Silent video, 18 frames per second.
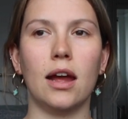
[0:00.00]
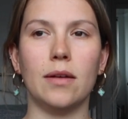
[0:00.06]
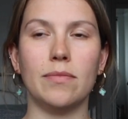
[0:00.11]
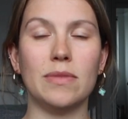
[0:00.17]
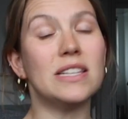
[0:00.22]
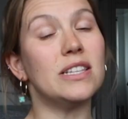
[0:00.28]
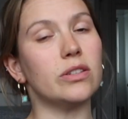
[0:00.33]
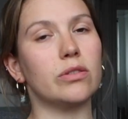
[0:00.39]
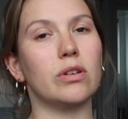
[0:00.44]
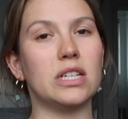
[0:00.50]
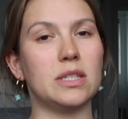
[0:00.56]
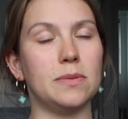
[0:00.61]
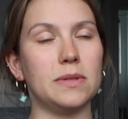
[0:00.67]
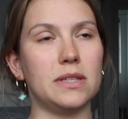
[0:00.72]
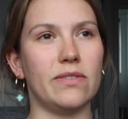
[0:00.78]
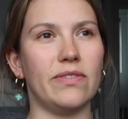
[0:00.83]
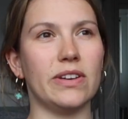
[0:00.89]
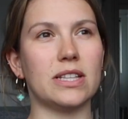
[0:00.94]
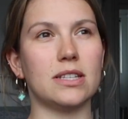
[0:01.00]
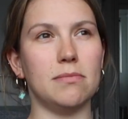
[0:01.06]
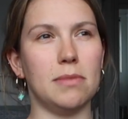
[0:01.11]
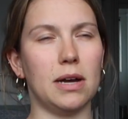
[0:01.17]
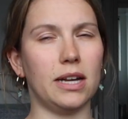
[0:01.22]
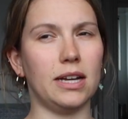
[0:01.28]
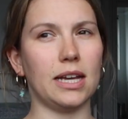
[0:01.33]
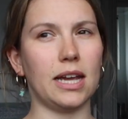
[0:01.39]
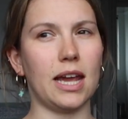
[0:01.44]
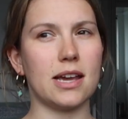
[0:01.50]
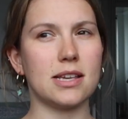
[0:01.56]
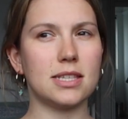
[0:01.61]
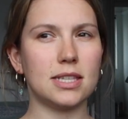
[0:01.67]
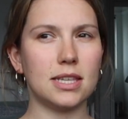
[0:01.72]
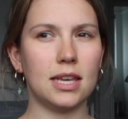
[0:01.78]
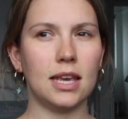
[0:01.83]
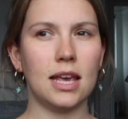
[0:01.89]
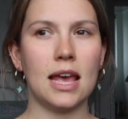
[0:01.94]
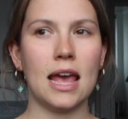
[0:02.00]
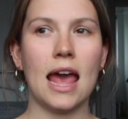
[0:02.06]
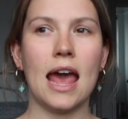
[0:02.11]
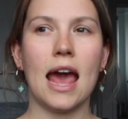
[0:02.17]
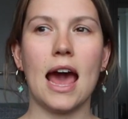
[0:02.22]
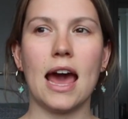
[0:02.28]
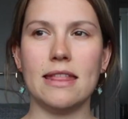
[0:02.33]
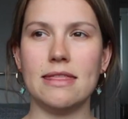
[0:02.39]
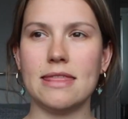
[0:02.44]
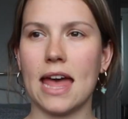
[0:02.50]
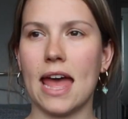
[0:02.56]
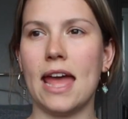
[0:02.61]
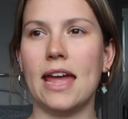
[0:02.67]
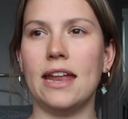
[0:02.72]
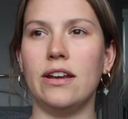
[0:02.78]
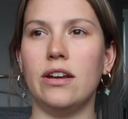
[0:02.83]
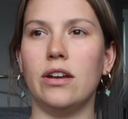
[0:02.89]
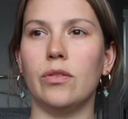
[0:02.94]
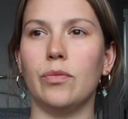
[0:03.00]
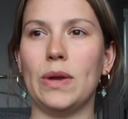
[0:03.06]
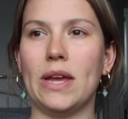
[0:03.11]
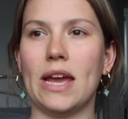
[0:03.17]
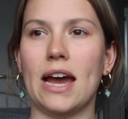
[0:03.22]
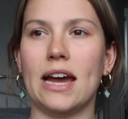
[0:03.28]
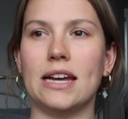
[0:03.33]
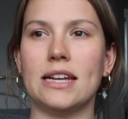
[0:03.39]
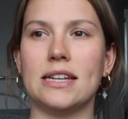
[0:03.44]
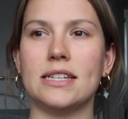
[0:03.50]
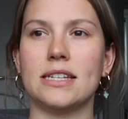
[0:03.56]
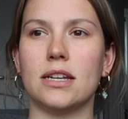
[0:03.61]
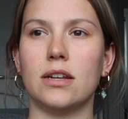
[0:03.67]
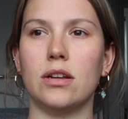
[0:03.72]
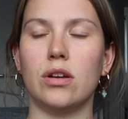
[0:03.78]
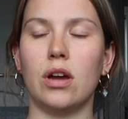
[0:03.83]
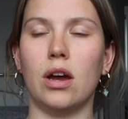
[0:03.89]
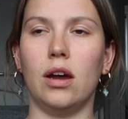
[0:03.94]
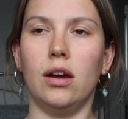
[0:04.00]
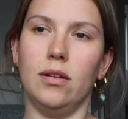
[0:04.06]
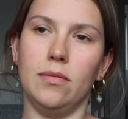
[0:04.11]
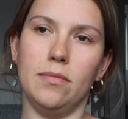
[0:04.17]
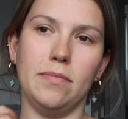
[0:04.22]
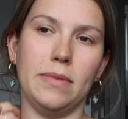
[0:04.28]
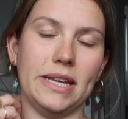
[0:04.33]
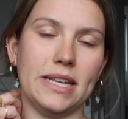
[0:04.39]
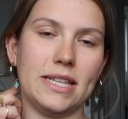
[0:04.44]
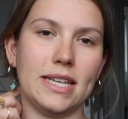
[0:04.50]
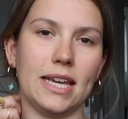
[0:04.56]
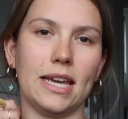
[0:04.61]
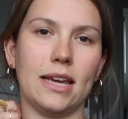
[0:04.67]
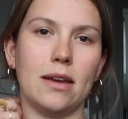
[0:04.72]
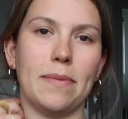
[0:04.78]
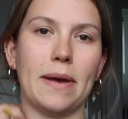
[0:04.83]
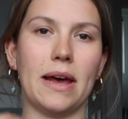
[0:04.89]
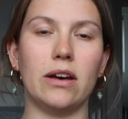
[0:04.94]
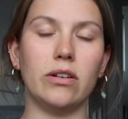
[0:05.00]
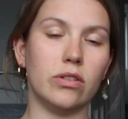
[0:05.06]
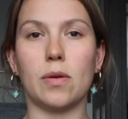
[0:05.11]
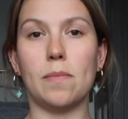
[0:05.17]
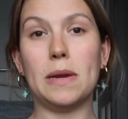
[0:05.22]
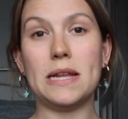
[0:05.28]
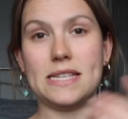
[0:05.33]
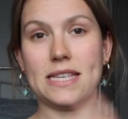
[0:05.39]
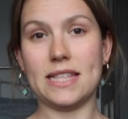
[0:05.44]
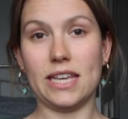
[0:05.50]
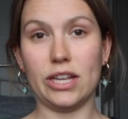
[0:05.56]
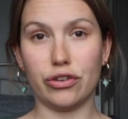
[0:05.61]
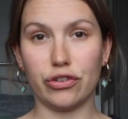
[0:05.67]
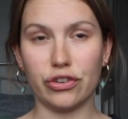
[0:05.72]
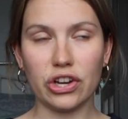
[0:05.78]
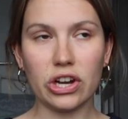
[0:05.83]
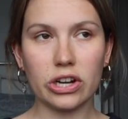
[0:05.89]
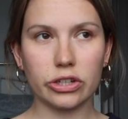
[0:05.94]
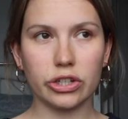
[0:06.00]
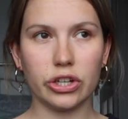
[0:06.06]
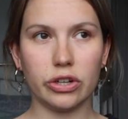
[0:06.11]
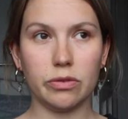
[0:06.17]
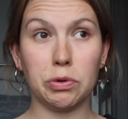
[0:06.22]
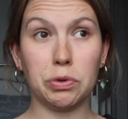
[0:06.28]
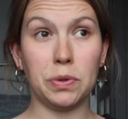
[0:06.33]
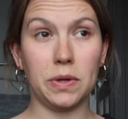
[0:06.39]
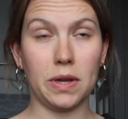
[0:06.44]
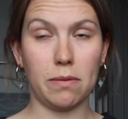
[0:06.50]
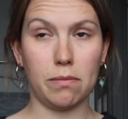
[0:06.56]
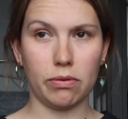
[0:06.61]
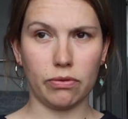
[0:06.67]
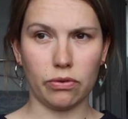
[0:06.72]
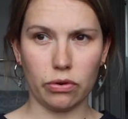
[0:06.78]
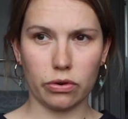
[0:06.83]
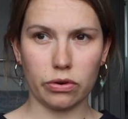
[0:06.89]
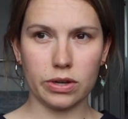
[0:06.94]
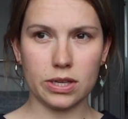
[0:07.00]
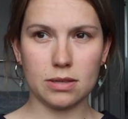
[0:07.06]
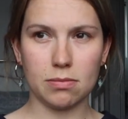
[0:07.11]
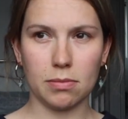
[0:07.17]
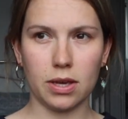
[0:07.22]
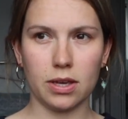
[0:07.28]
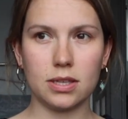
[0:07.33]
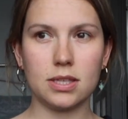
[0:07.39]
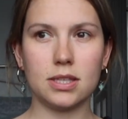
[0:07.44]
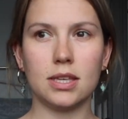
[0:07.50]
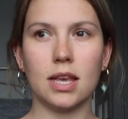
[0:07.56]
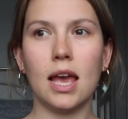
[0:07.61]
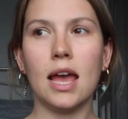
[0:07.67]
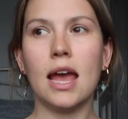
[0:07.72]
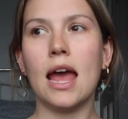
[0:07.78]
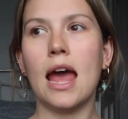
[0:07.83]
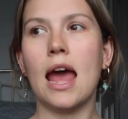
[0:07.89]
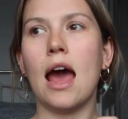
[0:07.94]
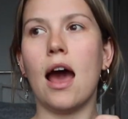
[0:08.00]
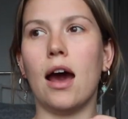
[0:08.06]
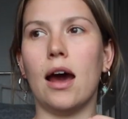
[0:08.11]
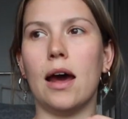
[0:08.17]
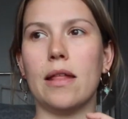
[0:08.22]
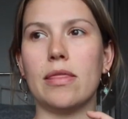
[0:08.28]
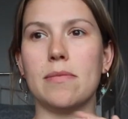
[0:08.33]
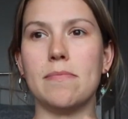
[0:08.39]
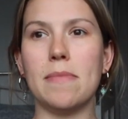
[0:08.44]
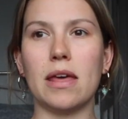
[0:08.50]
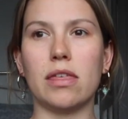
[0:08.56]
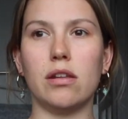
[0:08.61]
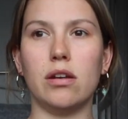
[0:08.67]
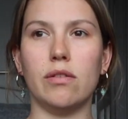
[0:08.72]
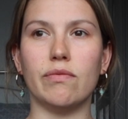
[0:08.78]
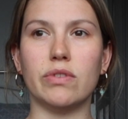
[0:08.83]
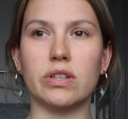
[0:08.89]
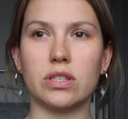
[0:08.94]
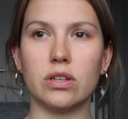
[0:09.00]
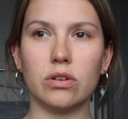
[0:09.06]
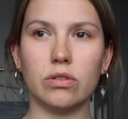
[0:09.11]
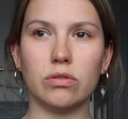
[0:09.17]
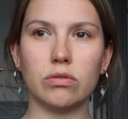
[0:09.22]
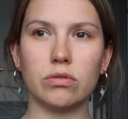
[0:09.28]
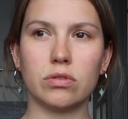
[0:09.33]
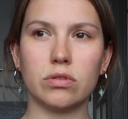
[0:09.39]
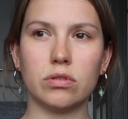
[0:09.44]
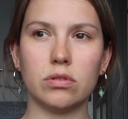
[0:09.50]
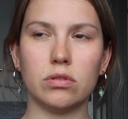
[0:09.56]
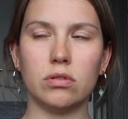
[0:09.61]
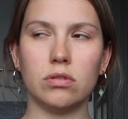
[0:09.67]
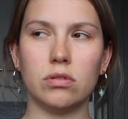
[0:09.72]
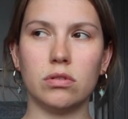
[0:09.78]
This is quite specific to mine, I guess. And then we had a meeting about completing the introduction, which we did before Christmas. The method and results.